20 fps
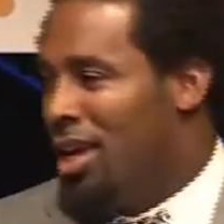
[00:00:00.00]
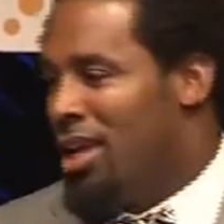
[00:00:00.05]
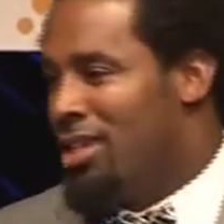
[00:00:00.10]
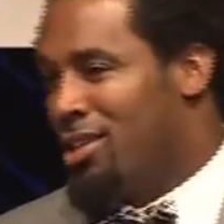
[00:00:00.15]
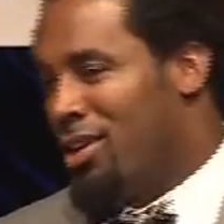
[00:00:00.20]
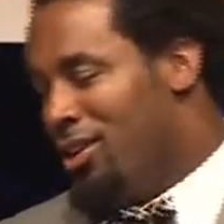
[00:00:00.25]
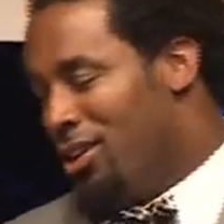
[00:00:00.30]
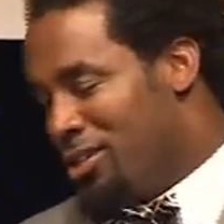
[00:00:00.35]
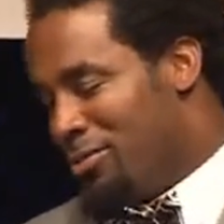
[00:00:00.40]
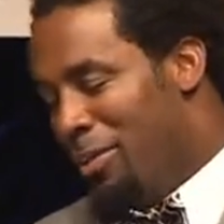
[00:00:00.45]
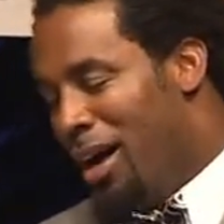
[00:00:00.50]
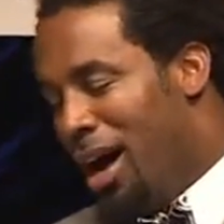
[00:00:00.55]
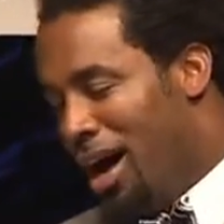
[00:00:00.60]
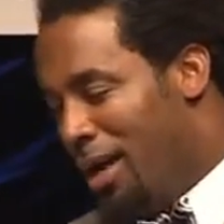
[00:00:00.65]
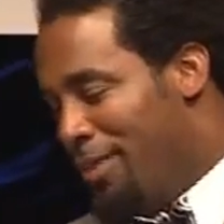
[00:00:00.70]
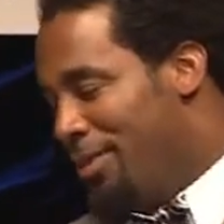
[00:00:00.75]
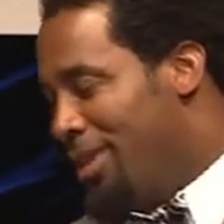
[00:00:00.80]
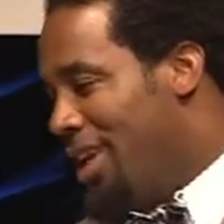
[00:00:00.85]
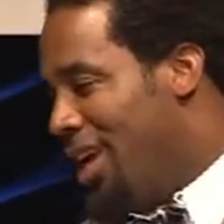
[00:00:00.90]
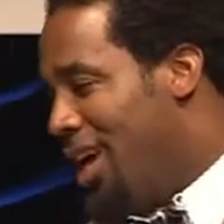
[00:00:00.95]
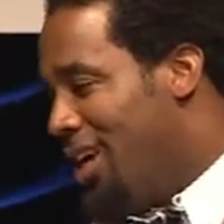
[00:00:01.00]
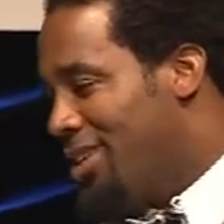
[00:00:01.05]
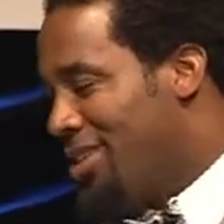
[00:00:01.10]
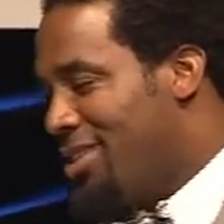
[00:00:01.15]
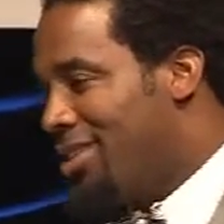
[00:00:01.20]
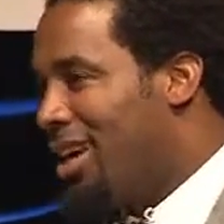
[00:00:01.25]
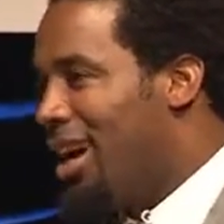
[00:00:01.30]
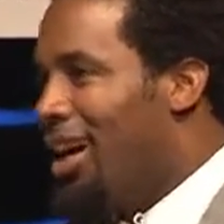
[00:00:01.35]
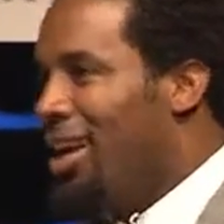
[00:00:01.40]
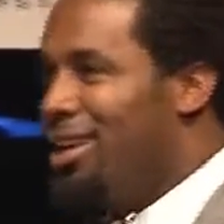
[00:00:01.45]
And so his mom and dad
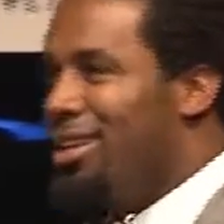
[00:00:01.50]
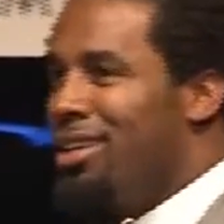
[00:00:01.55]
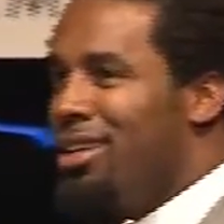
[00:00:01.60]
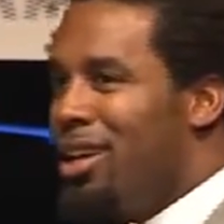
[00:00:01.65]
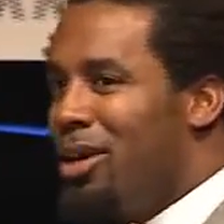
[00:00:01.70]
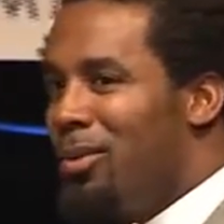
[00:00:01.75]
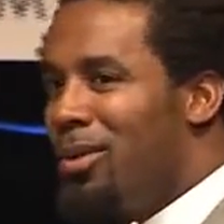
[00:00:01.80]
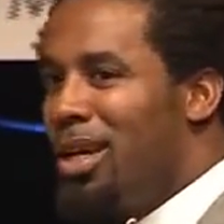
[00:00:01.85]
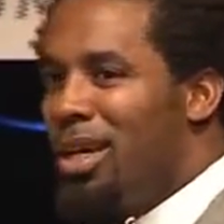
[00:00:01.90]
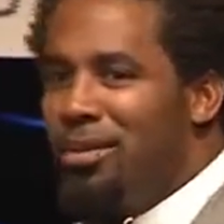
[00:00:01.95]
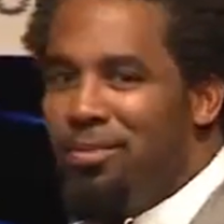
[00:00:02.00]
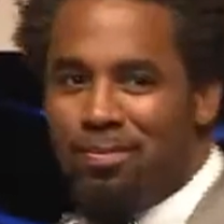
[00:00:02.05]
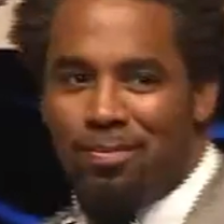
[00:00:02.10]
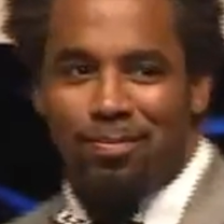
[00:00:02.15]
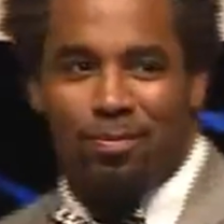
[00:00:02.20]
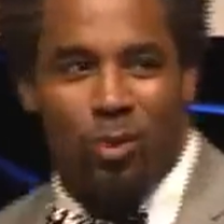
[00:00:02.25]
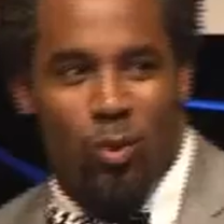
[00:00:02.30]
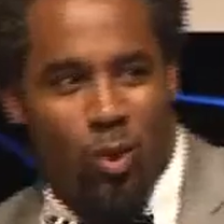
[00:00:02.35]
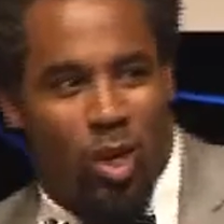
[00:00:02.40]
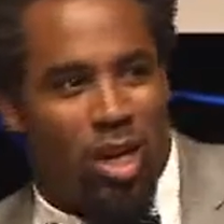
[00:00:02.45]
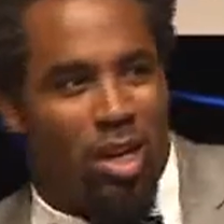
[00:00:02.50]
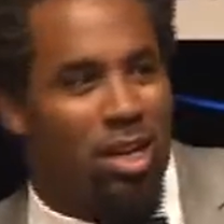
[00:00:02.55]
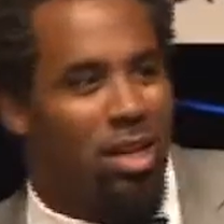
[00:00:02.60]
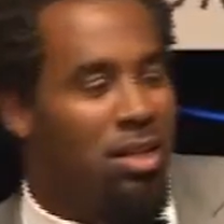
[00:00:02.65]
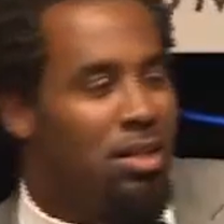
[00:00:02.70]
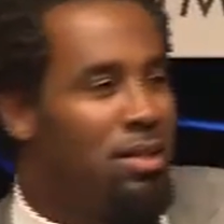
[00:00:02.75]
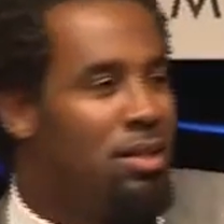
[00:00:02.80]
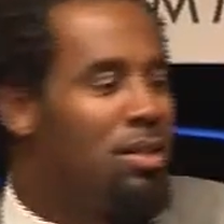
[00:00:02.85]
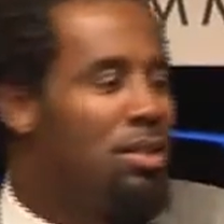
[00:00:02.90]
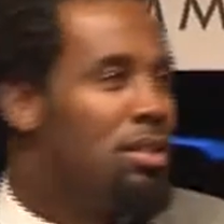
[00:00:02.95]
decided, you know what? We're going
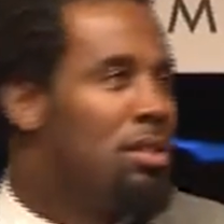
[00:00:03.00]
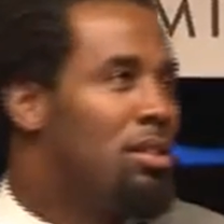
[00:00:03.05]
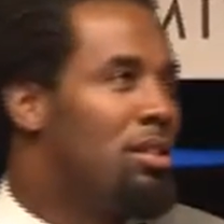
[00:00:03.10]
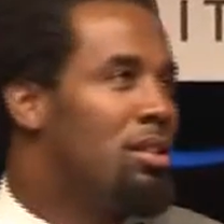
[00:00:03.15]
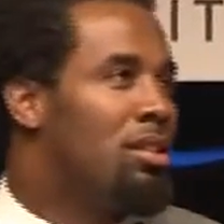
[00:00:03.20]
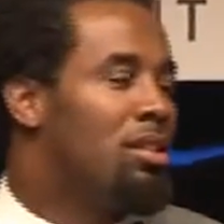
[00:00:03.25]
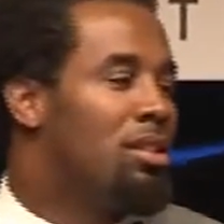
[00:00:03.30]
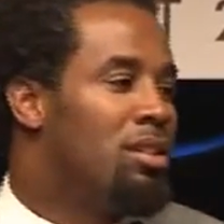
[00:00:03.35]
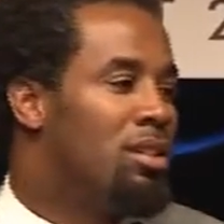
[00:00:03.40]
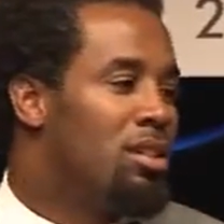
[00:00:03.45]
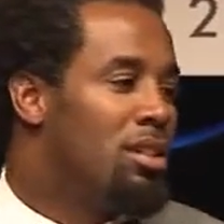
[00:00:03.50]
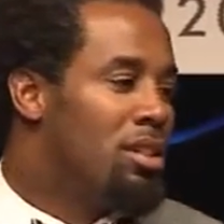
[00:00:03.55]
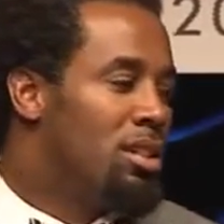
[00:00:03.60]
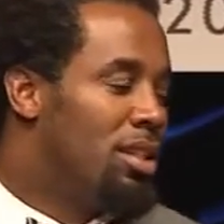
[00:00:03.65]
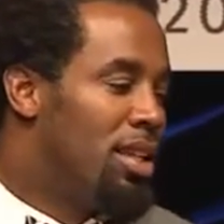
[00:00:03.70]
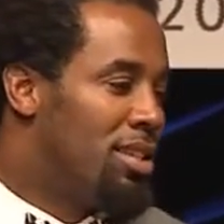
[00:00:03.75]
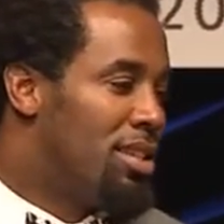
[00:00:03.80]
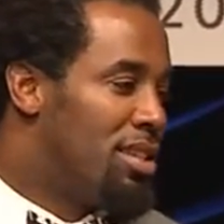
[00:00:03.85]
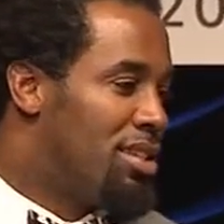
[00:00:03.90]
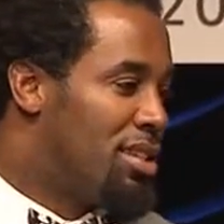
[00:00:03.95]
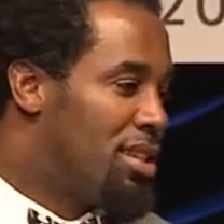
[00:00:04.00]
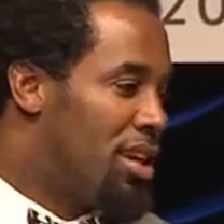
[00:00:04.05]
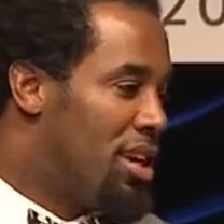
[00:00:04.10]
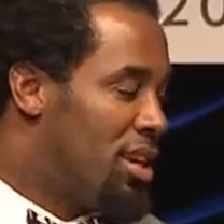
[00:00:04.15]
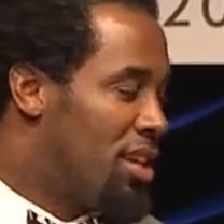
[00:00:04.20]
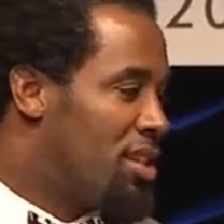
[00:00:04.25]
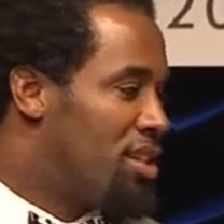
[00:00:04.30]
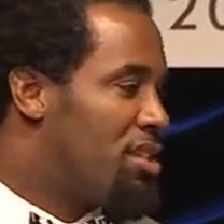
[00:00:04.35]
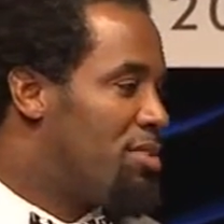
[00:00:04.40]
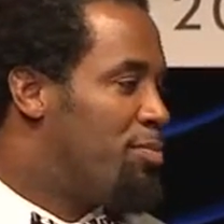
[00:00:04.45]
to let this
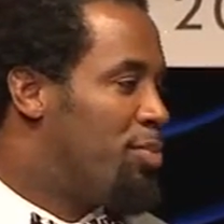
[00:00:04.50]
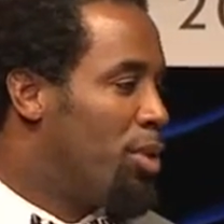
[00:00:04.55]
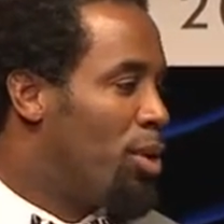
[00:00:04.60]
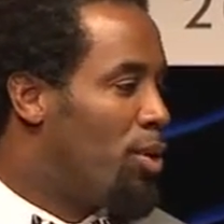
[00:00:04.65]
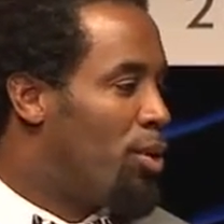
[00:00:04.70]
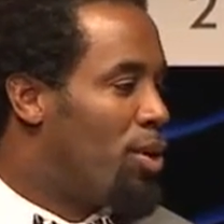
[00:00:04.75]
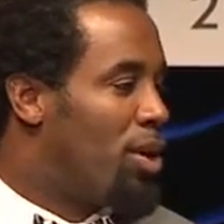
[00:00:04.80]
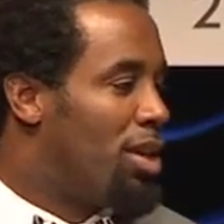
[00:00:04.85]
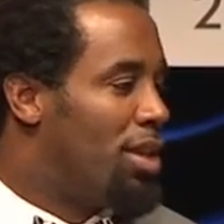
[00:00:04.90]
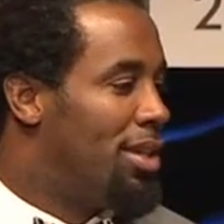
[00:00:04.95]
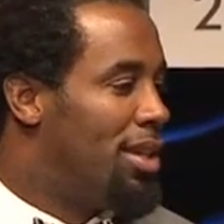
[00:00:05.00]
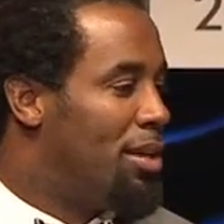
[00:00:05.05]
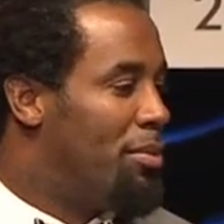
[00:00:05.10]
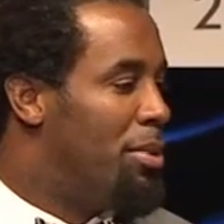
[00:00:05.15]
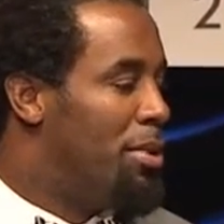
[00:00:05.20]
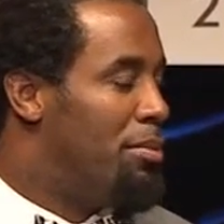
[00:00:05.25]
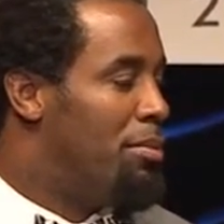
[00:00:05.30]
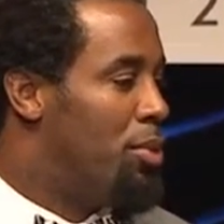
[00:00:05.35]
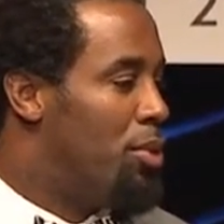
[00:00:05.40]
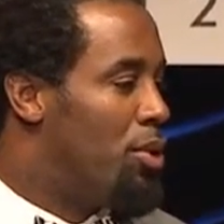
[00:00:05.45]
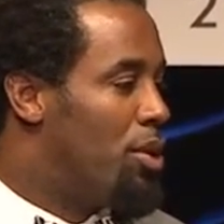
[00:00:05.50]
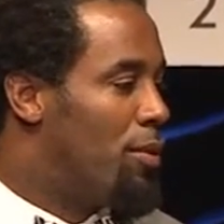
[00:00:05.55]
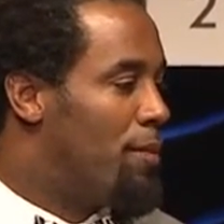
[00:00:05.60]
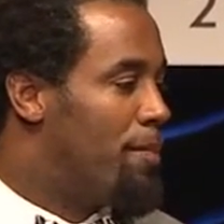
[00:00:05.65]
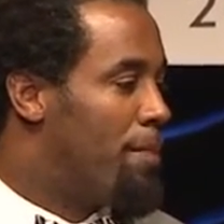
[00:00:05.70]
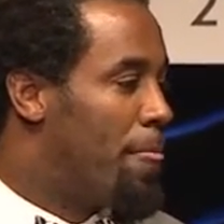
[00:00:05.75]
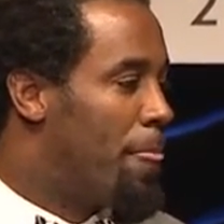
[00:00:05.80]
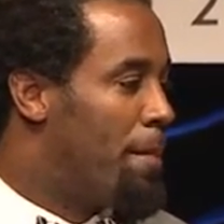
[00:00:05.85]
kid explore a little bit more.